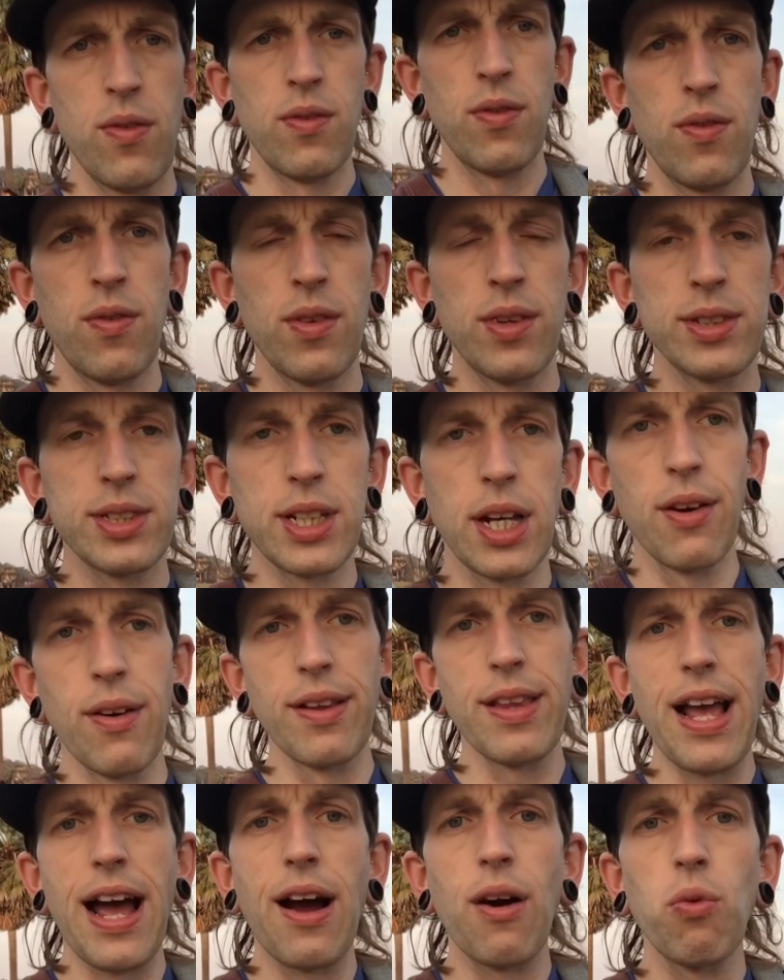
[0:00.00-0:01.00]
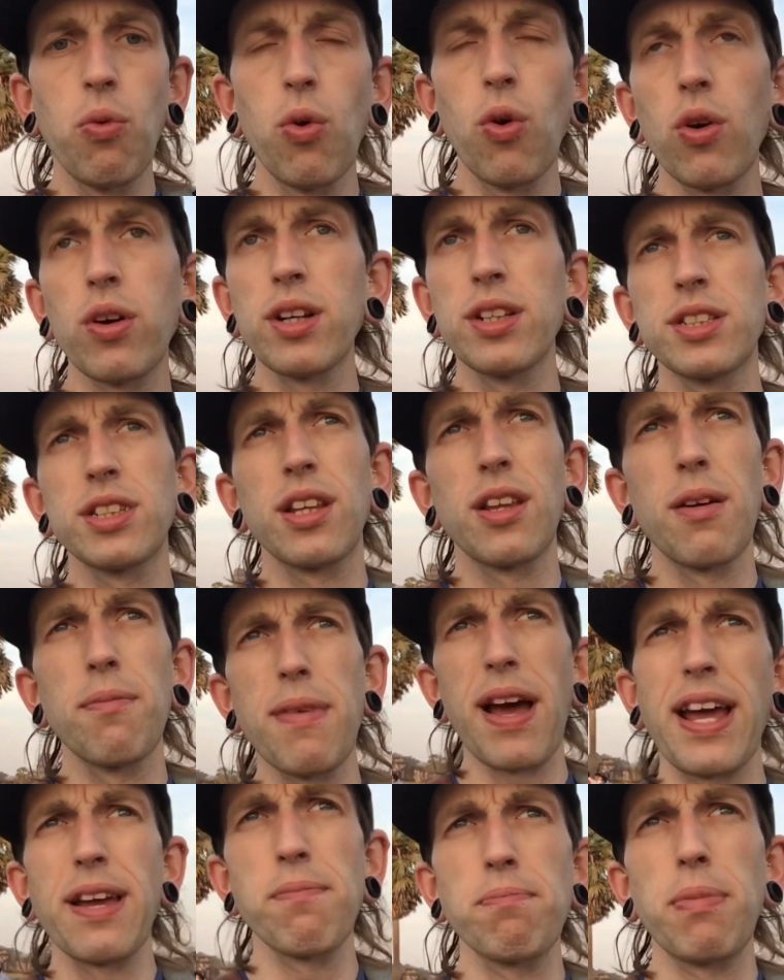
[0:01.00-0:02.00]
So I'm now walking to the
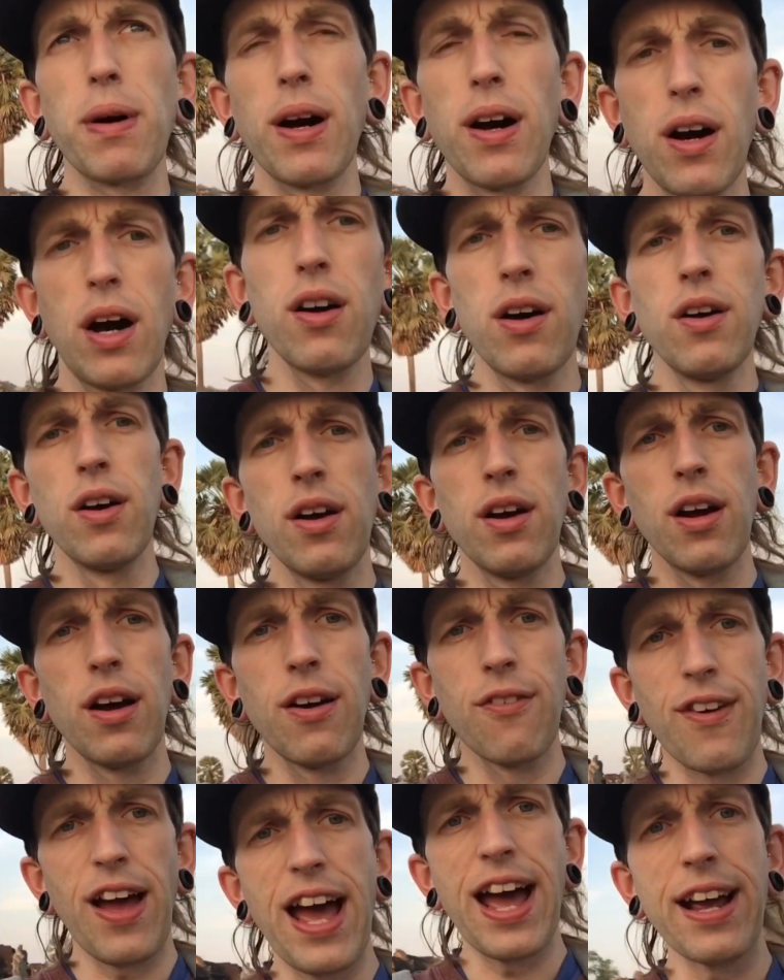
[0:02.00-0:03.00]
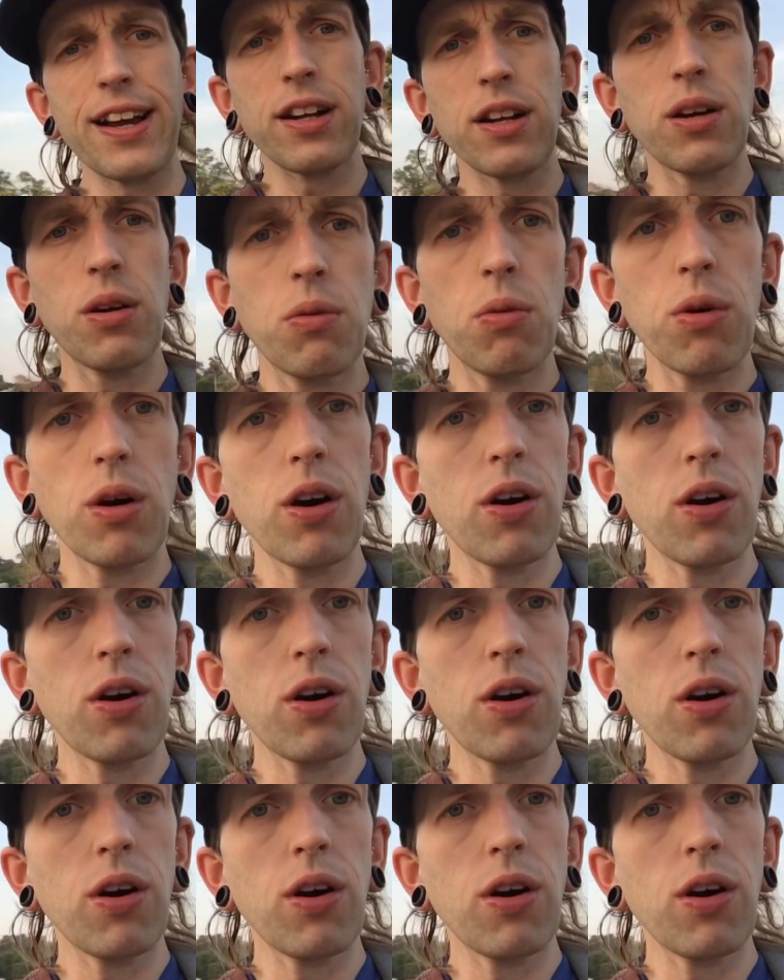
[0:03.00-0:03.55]
main part of Angkor Wat.